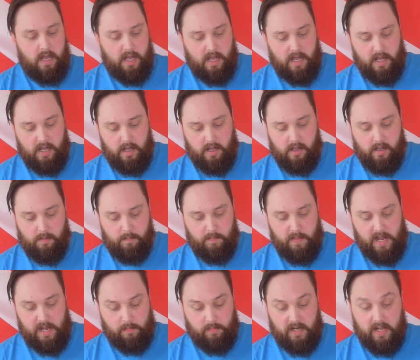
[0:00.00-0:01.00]

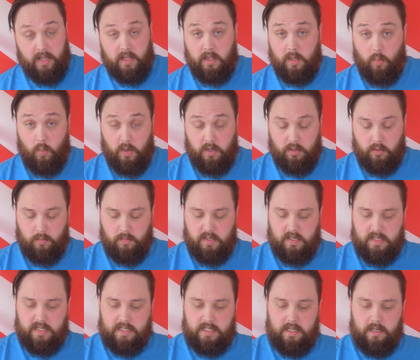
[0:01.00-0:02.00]
backplate, and then one
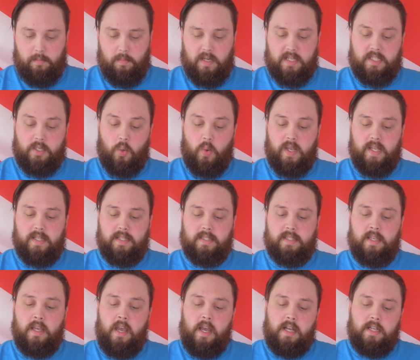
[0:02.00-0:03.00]
on my twins.
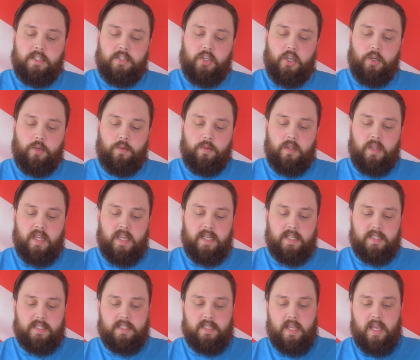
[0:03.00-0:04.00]
So
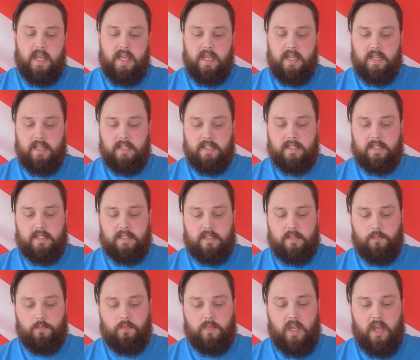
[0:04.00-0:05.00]
this is,
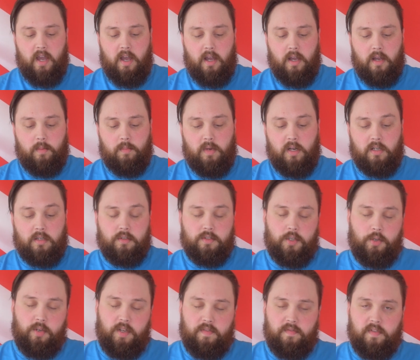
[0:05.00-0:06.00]
I've got
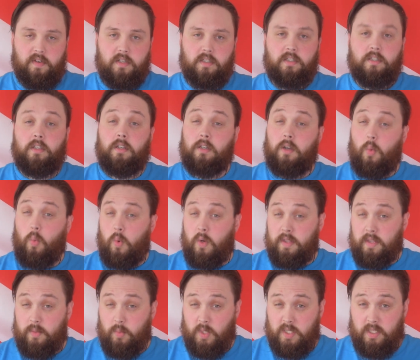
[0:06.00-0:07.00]
2 different versions. I've got
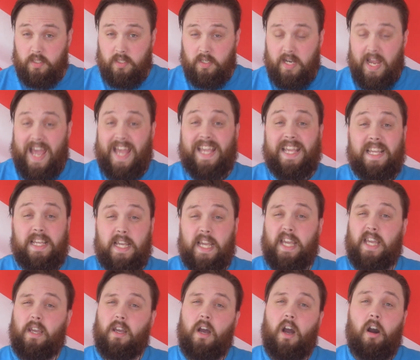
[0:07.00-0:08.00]
one which is an
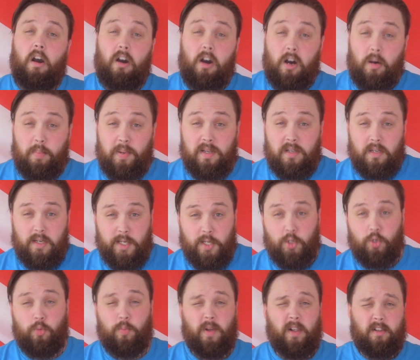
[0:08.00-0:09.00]
A-gear Harper
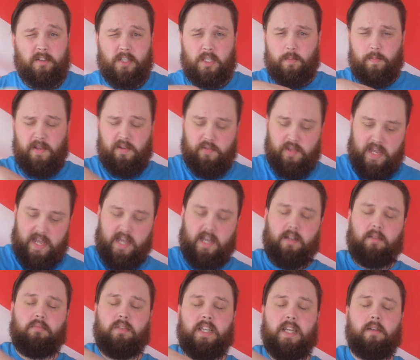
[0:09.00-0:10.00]
loop. I'll spell that
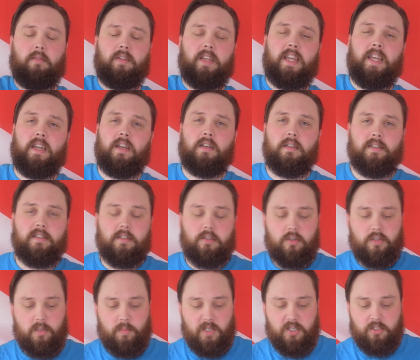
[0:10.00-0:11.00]
out down here because it's
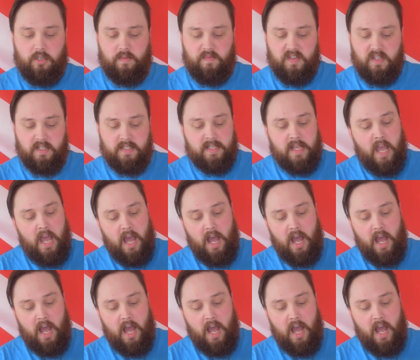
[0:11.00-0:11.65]
not the most obvious.